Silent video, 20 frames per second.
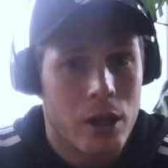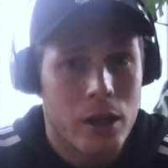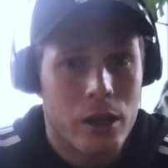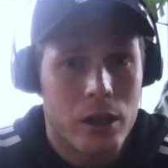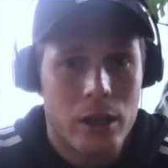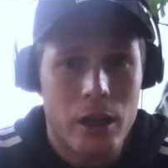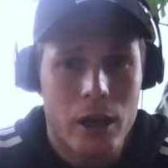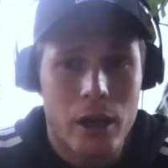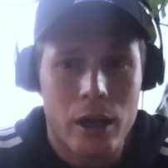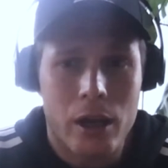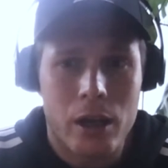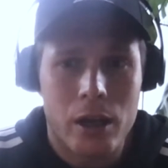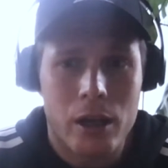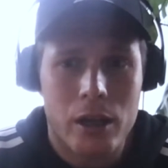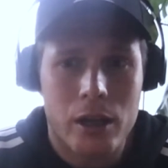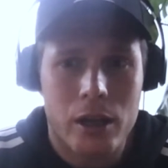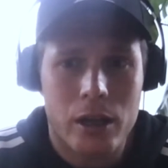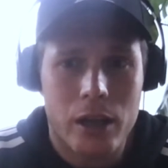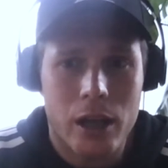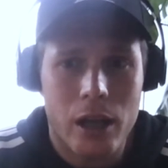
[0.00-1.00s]
Yeah,
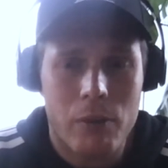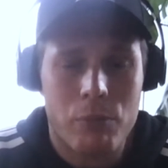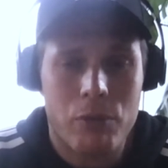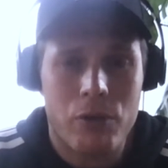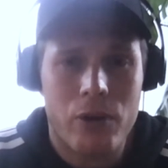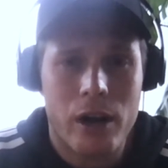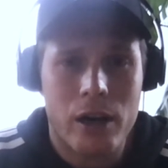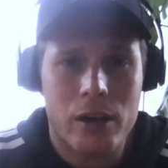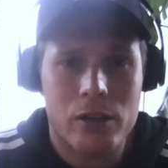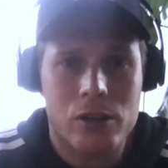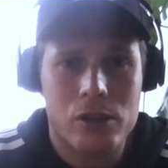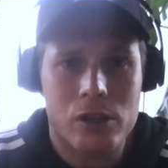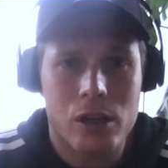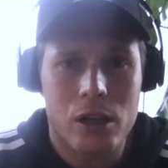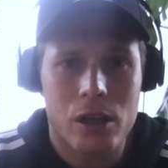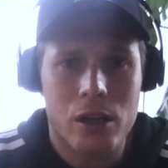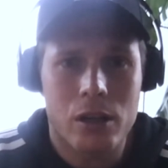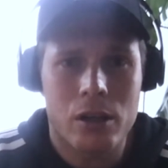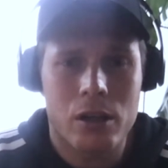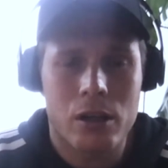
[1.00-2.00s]
get
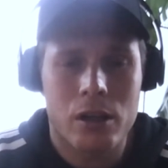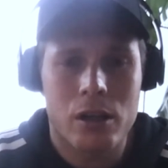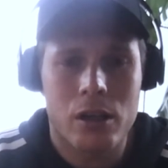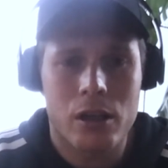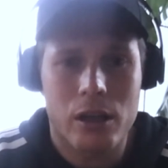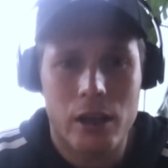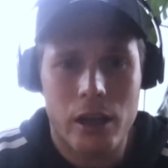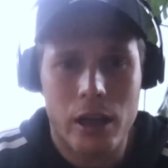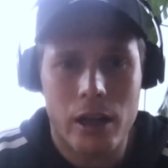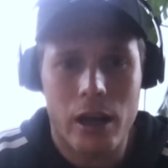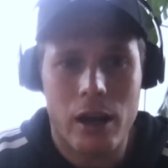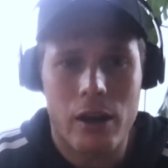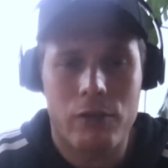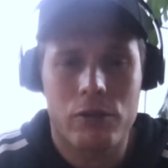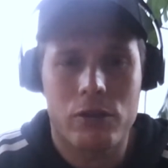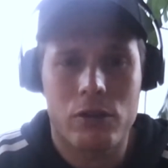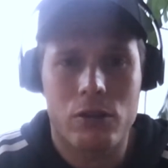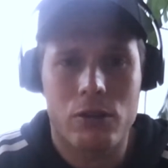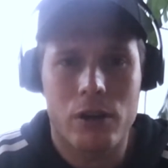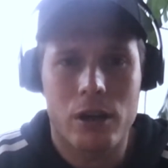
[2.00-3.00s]
practicing, get
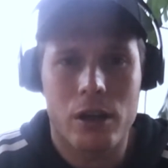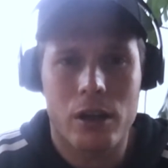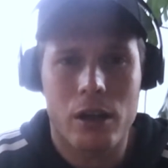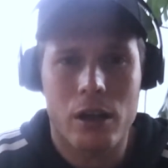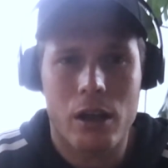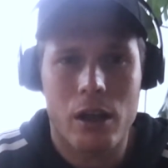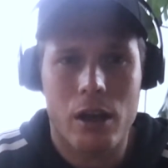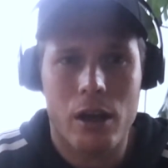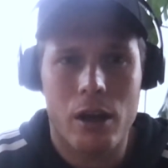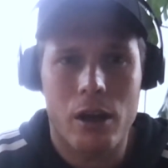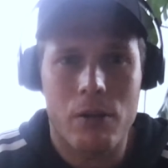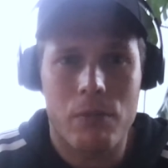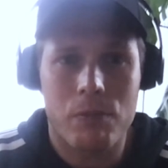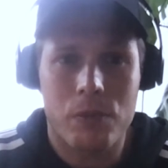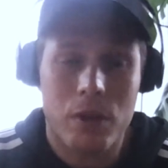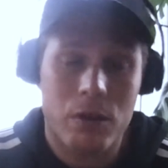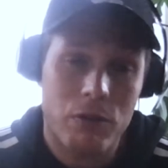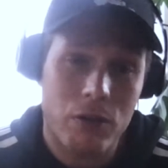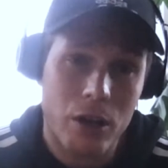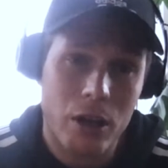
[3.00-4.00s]
after it.
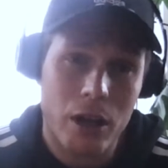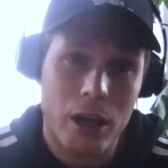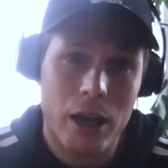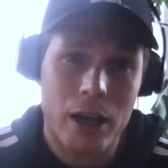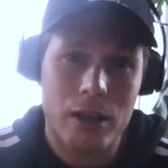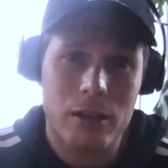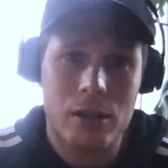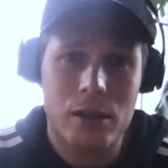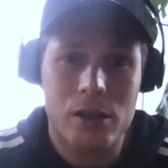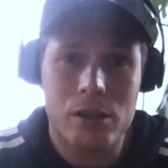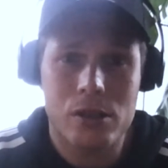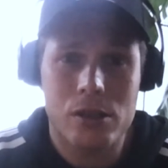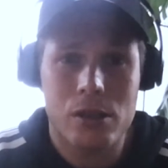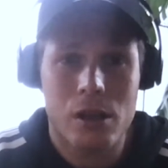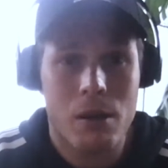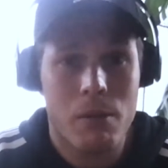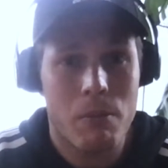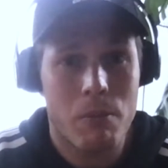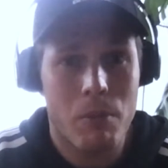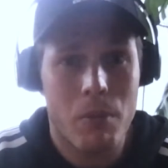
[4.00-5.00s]
If you like
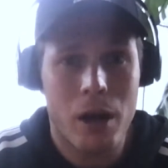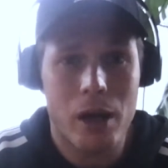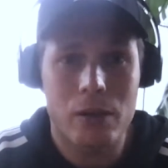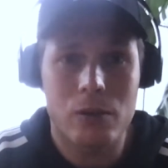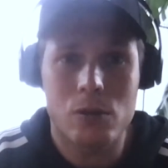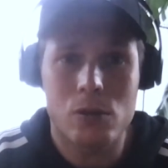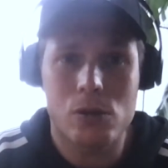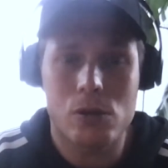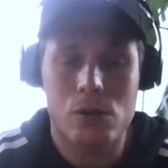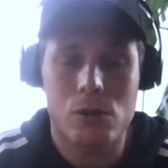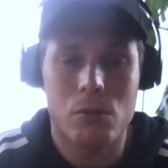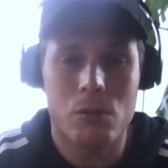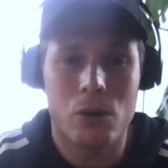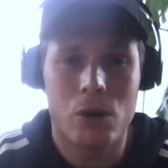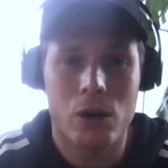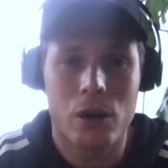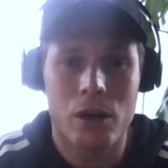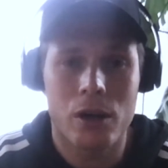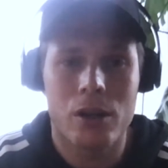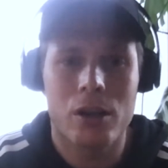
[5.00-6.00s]
this, might do some
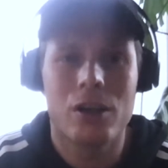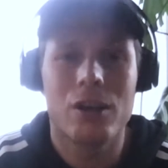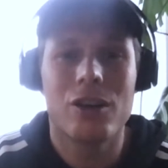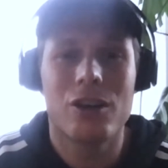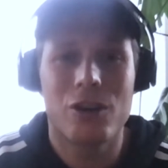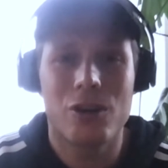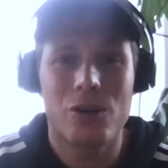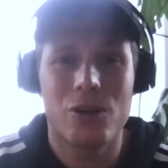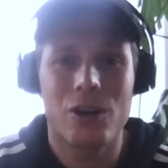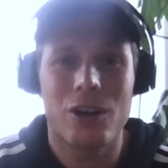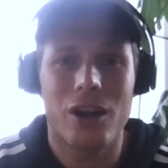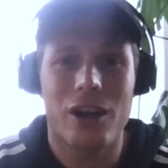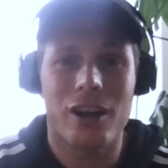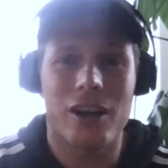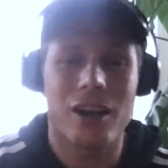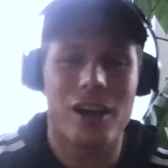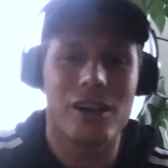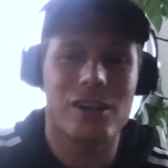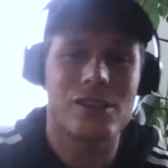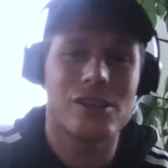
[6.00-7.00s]
more. Good luck,
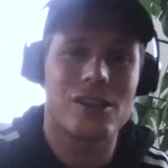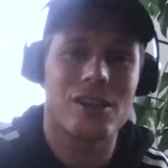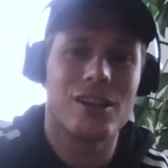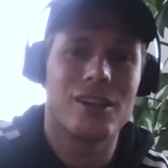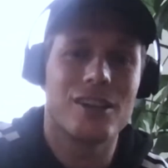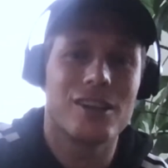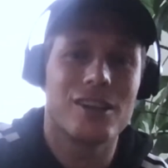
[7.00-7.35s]
guys.